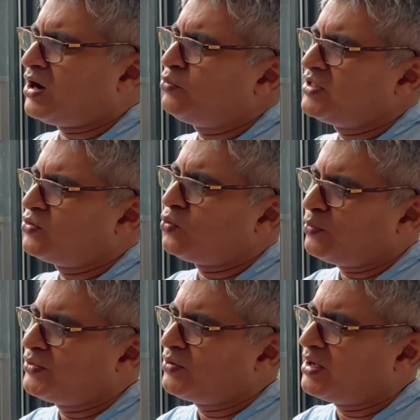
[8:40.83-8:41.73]
How much
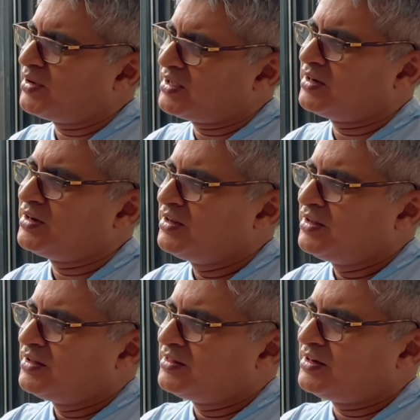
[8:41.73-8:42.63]
hope you have again
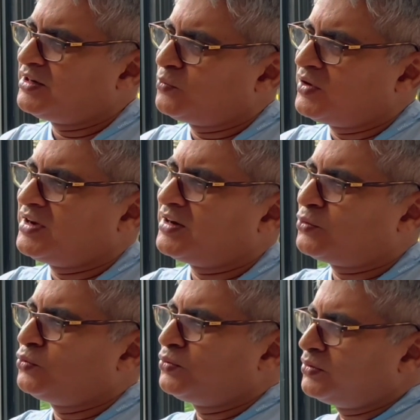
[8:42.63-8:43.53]
that it will
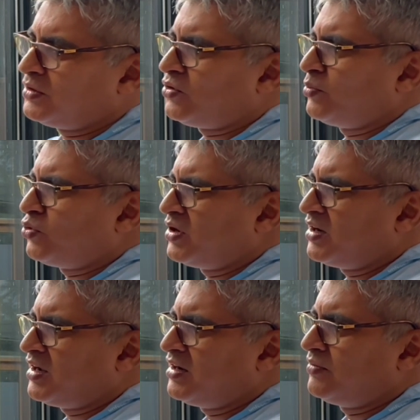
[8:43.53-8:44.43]
take to the
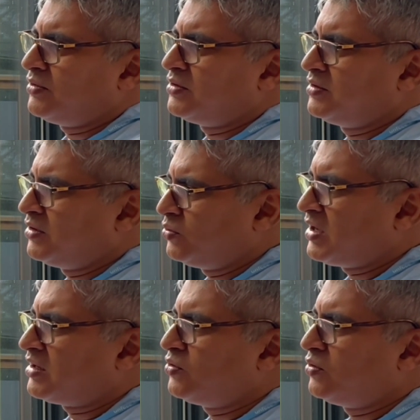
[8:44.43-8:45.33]
COP29 for the, you,
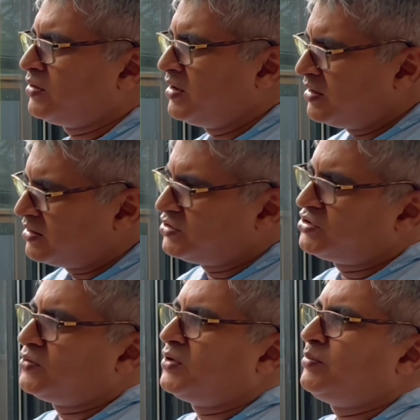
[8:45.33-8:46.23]
that your
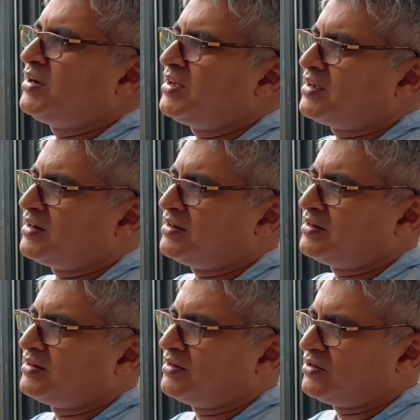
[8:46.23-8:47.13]
suggestion will be
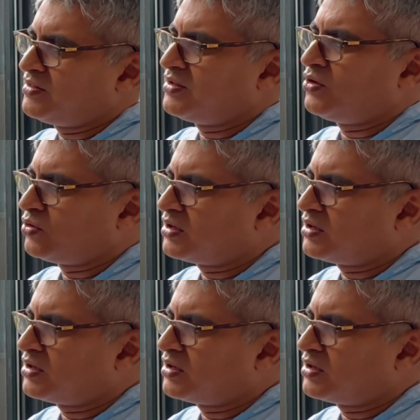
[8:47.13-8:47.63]
taken or